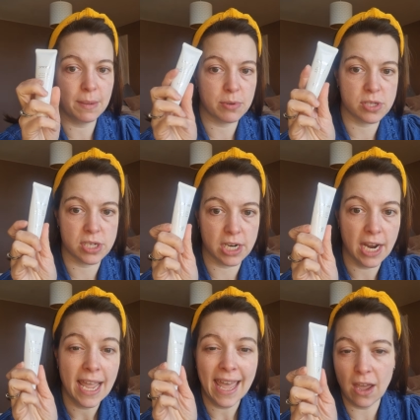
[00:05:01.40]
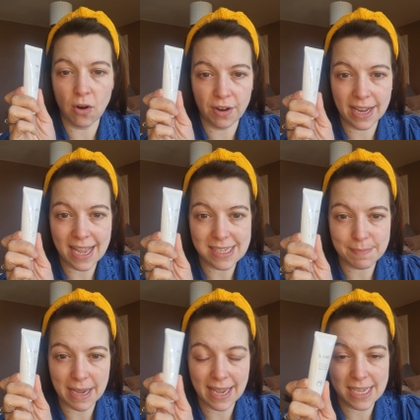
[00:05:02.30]
Booster, it already has
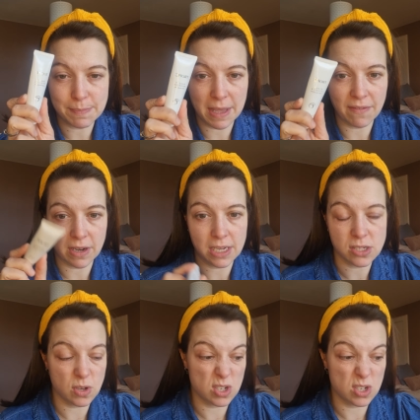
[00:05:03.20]
my SPF in it, so I